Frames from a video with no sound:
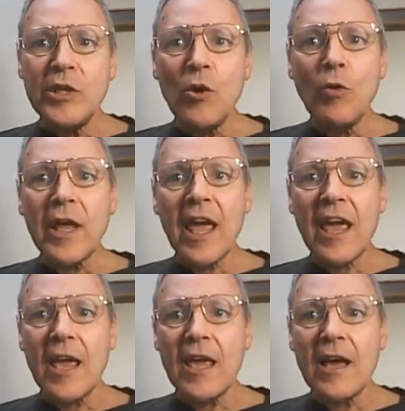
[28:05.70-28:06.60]
We
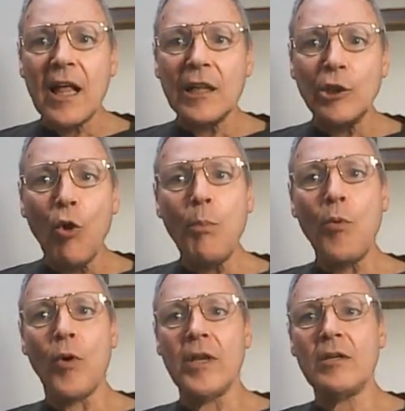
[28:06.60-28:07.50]
note a
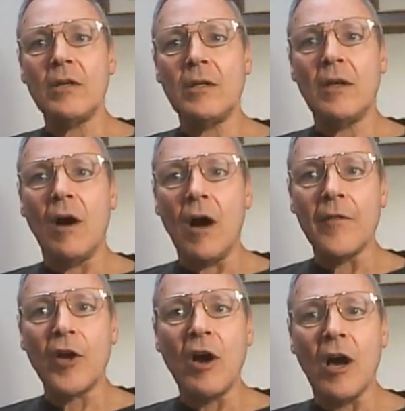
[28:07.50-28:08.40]
low point
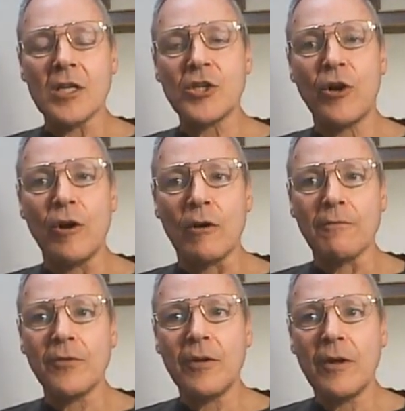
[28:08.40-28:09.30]
on the cost
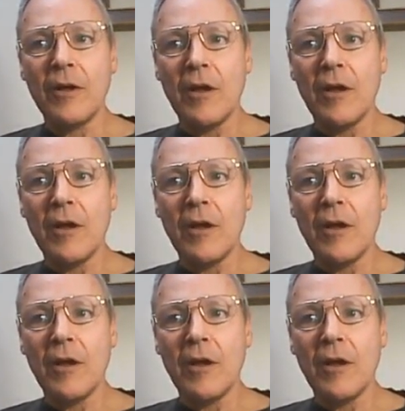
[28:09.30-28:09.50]
curve.